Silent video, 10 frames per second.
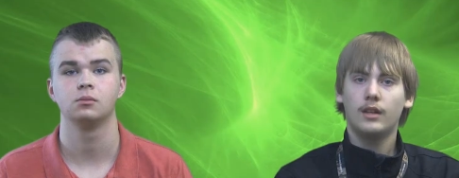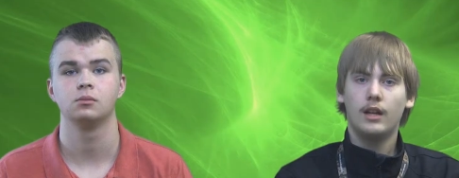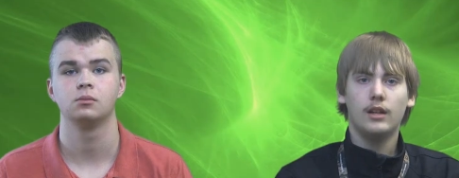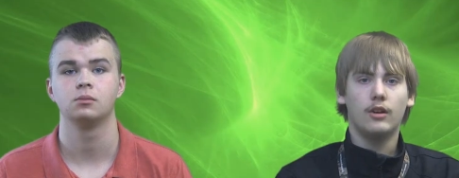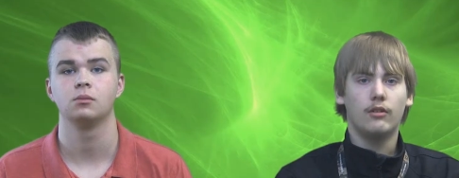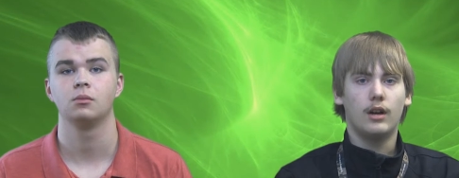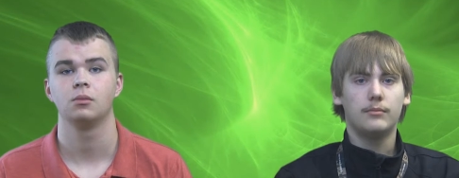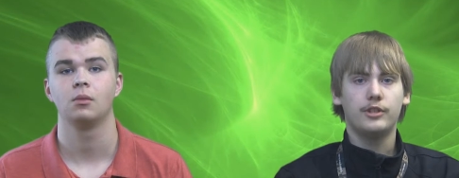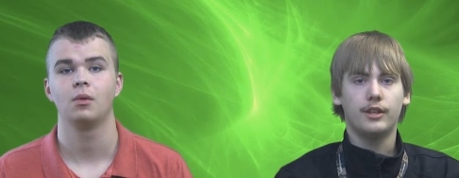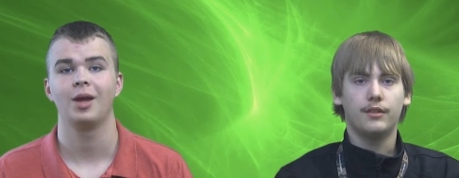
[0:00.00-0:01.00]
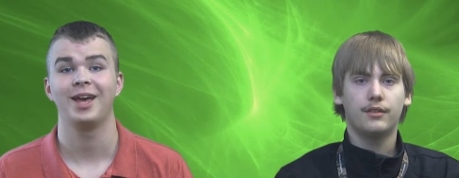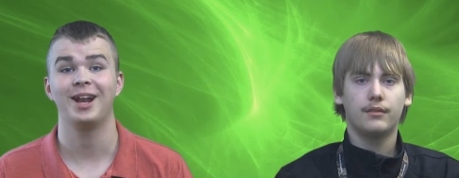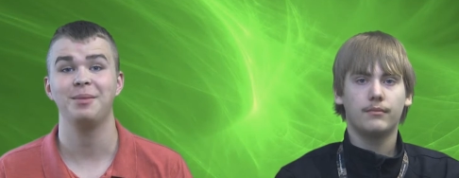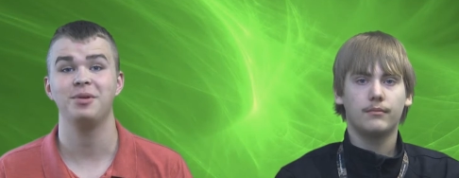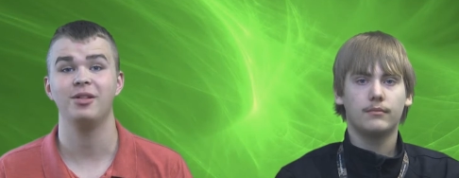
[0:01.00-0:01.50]
Speaker 1: Hello, I'm Chase.
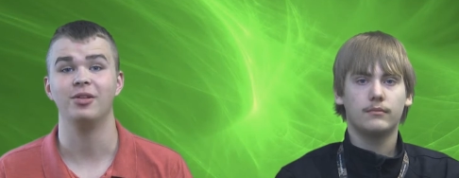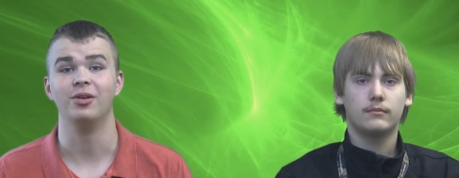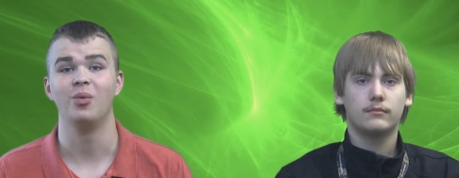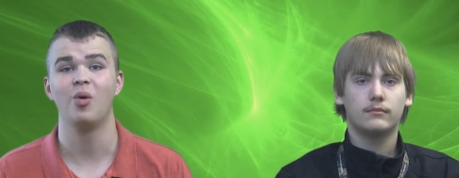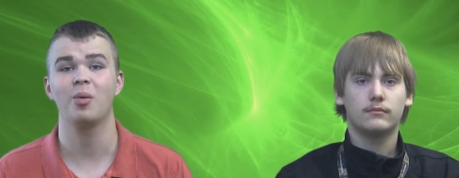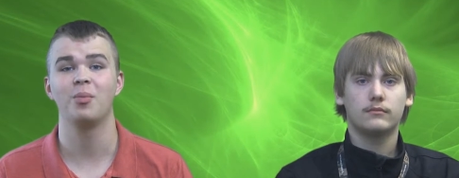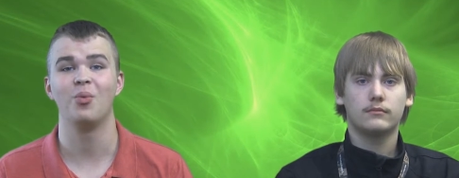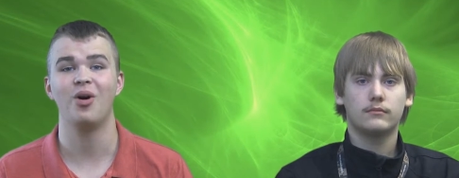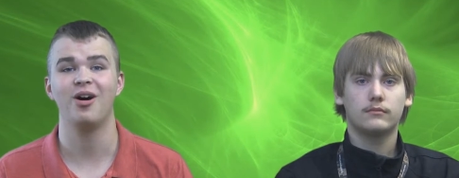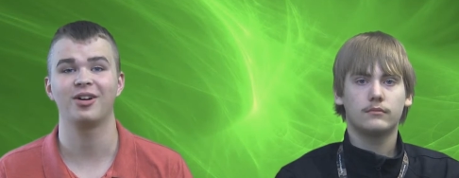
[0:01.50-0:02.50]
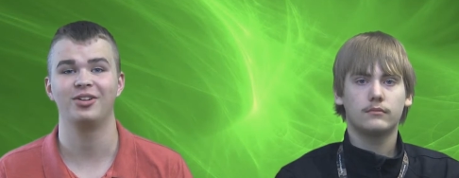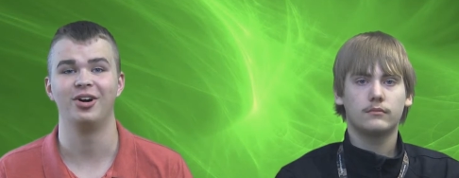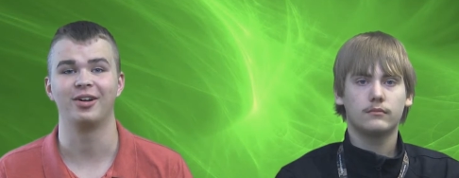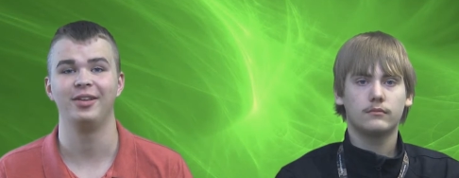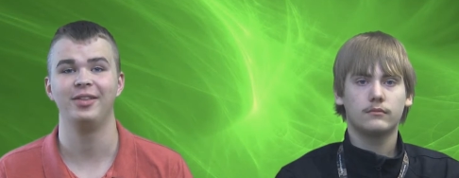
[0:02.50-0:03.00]
And I'm Ethan. Welcome to Wahawk
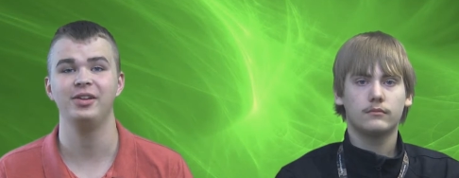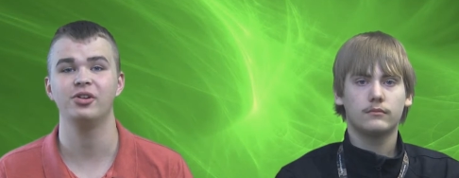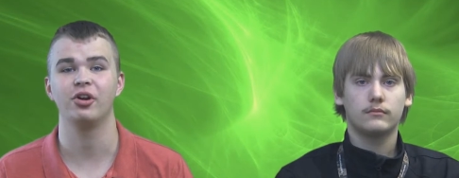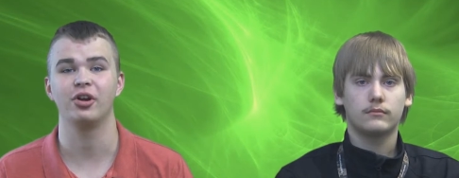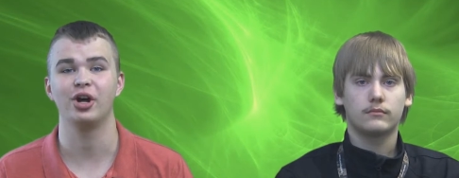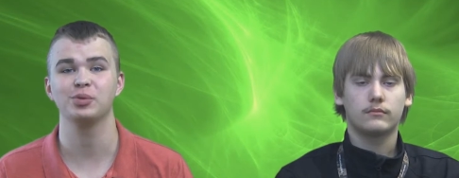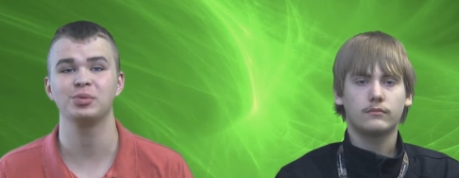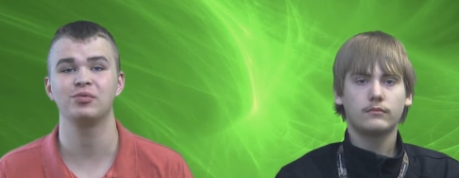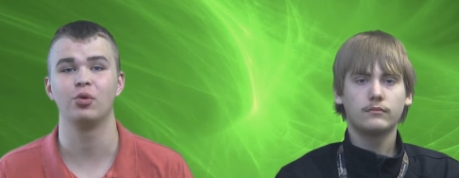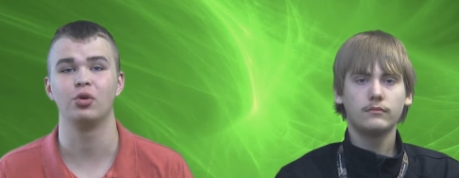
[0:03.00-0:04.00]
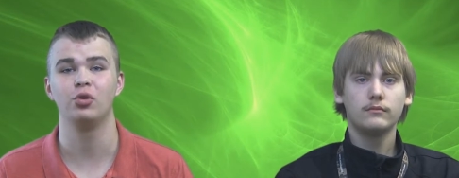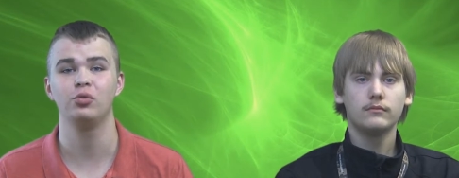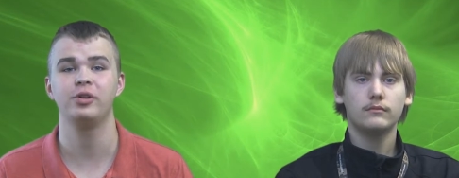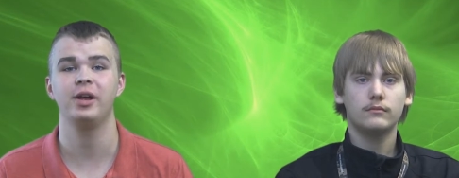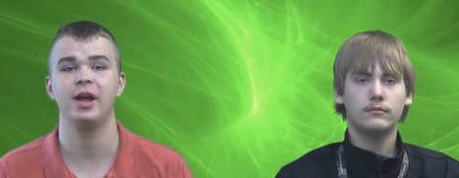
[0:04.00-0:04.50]
Talk. These are your announcements for
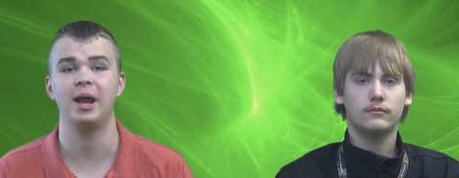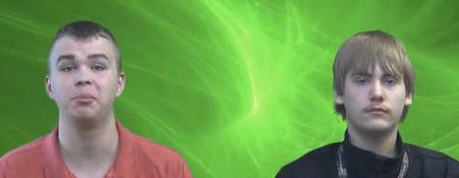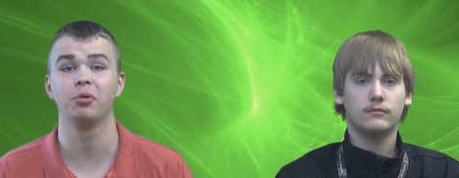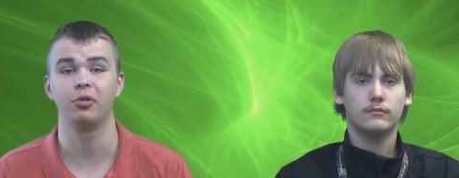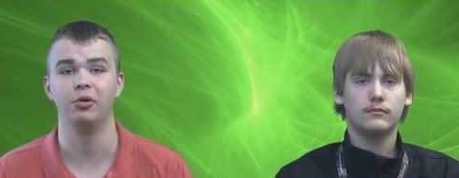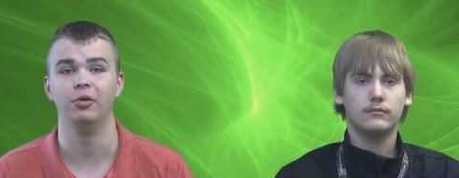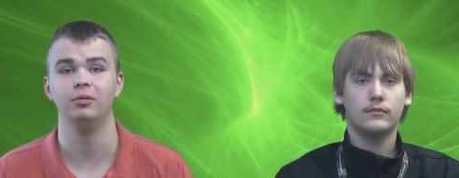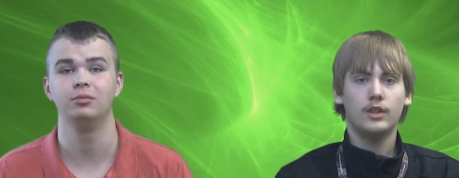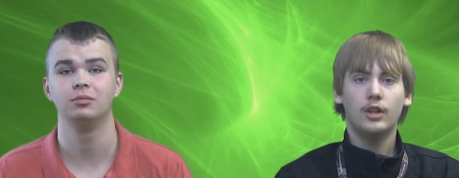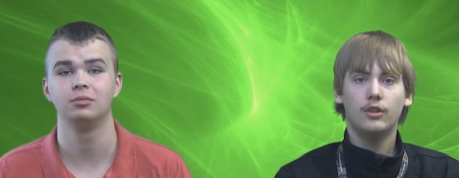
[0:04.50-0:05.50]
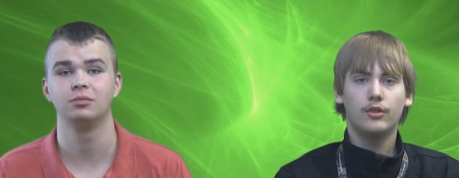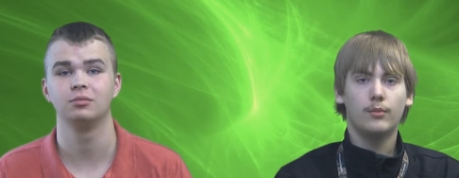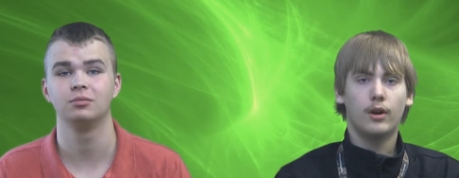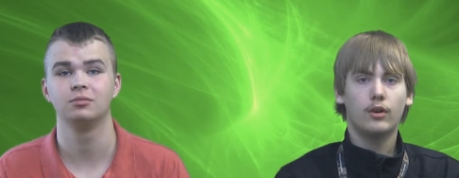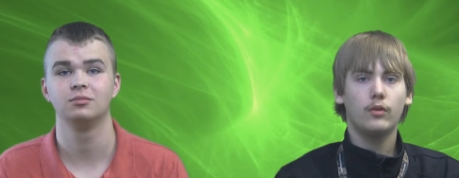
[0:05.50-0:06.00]
Tuesday, April
Speaker 2: 3rd.
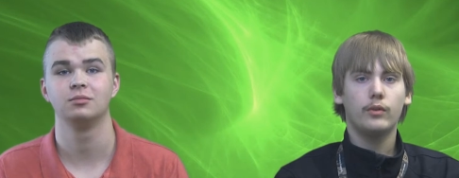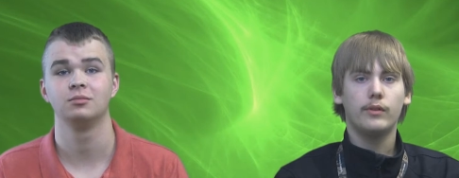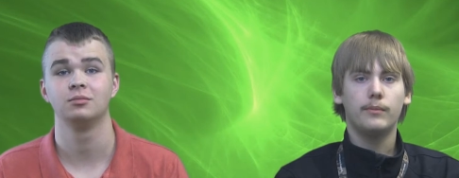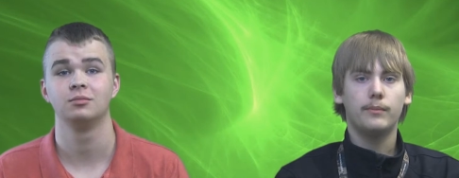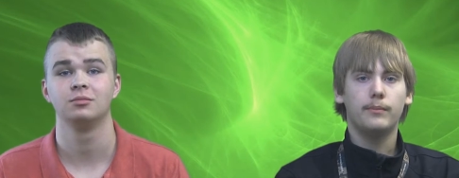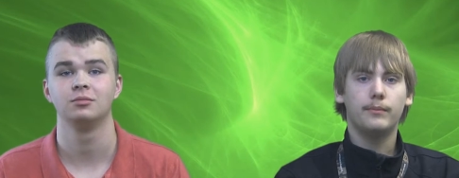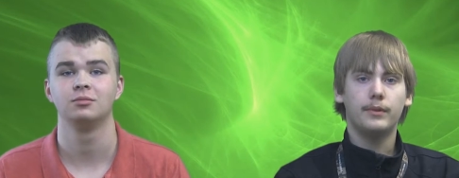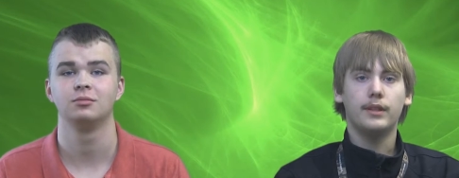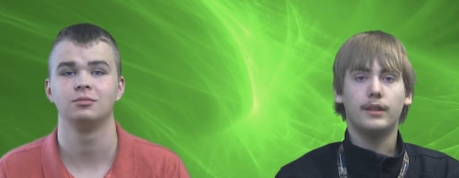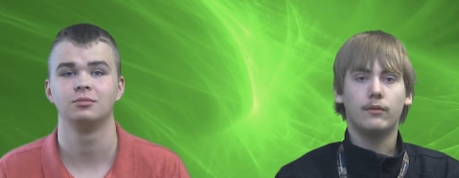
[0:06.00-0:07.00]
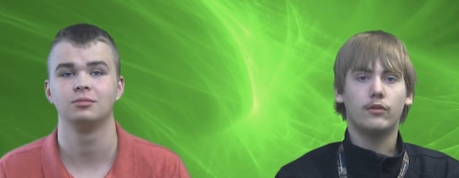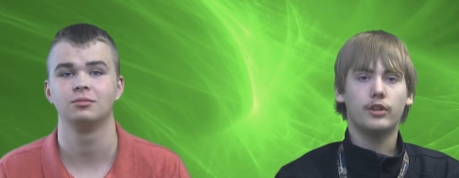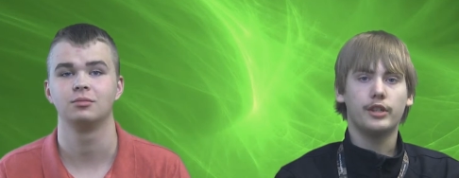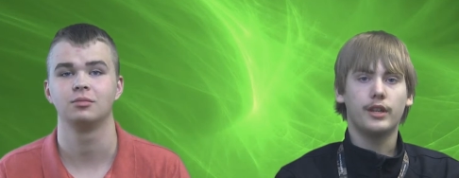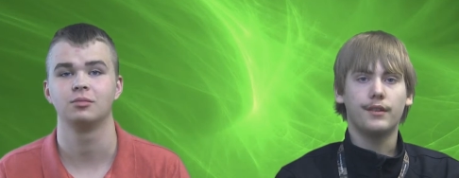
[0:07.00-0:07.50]
Tomorrow we will be
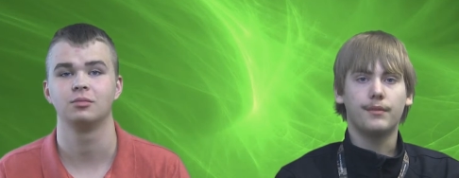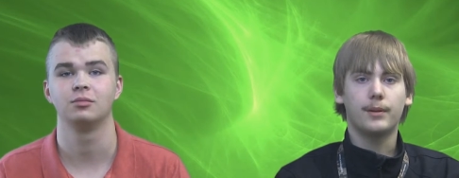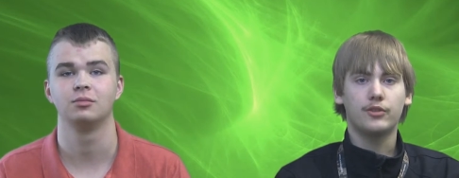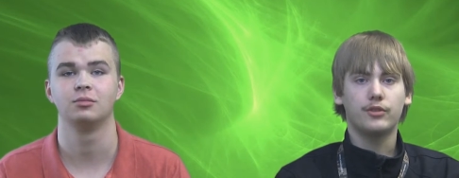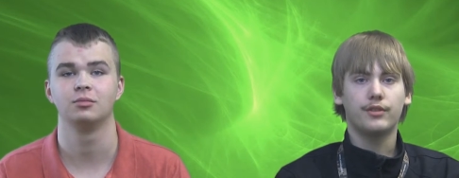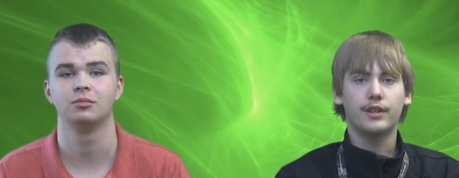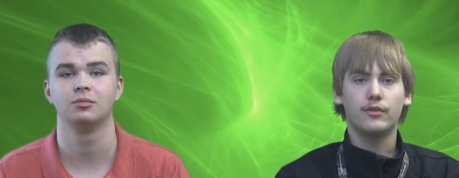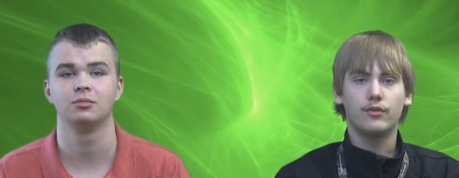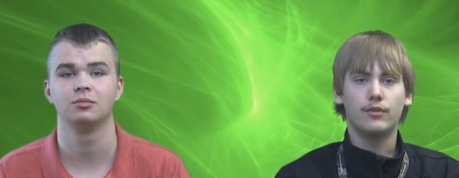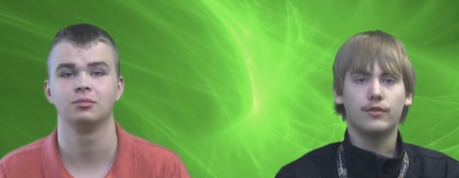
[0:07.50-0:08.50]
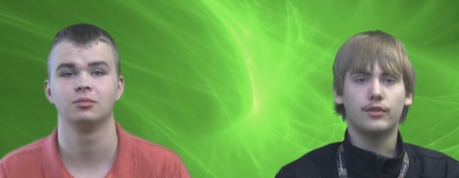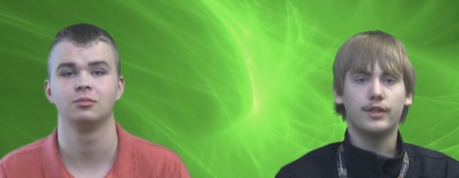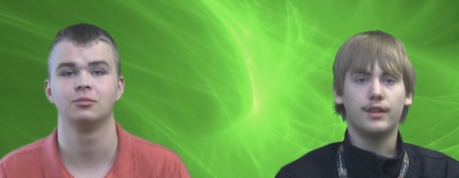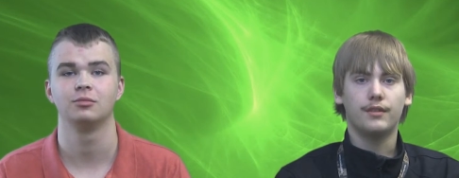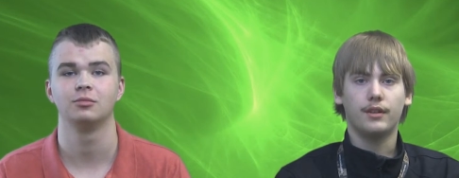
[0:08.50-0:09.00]
running a special schedule for
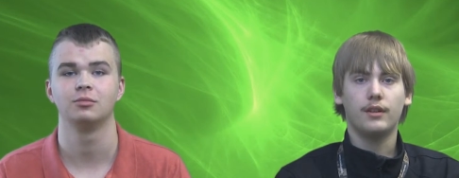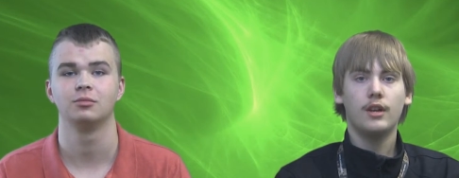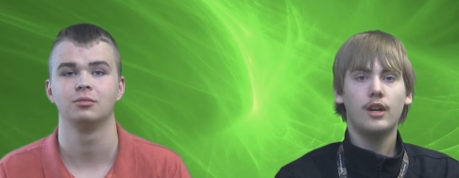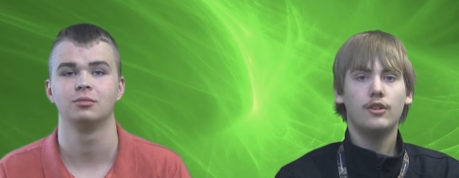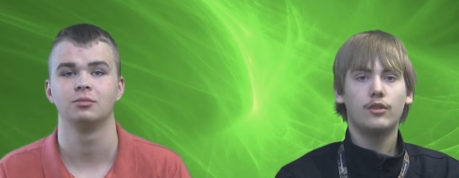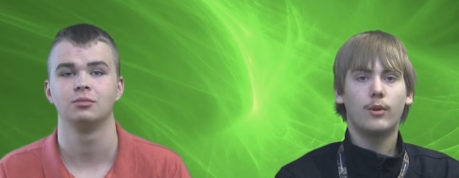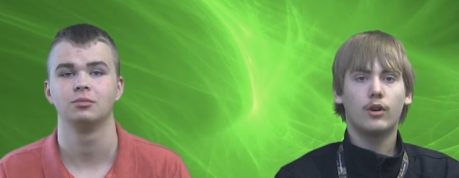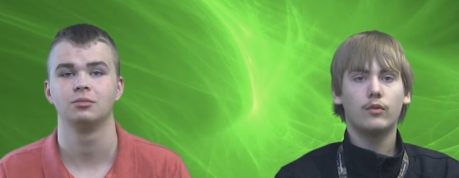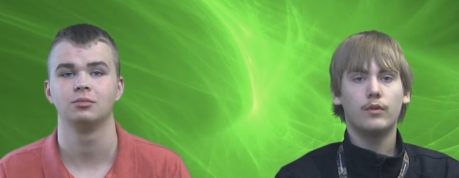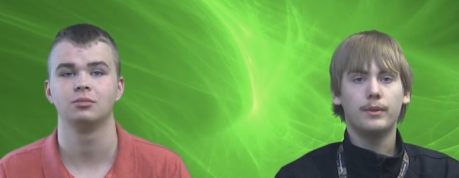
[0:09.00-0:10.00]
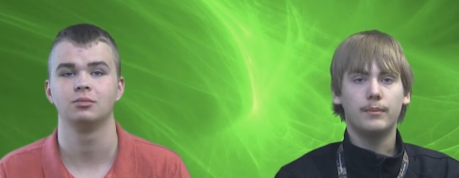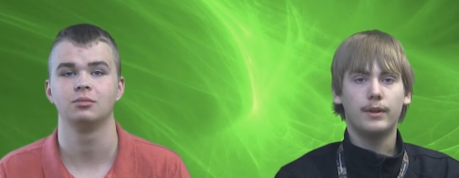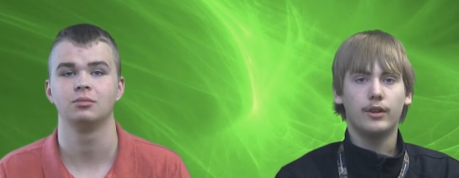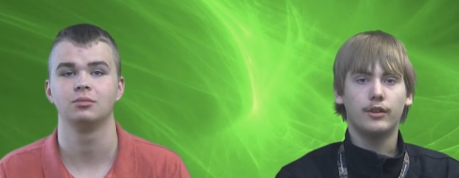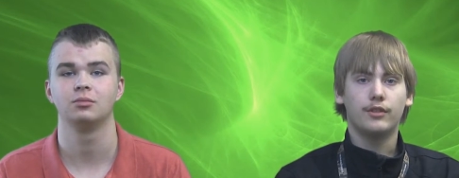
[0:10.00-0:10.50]
testing. Tomorrow will be
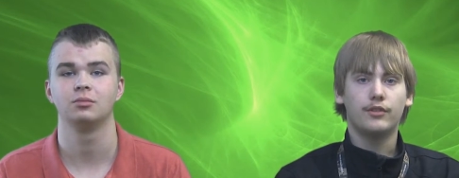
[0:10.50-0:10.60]
periods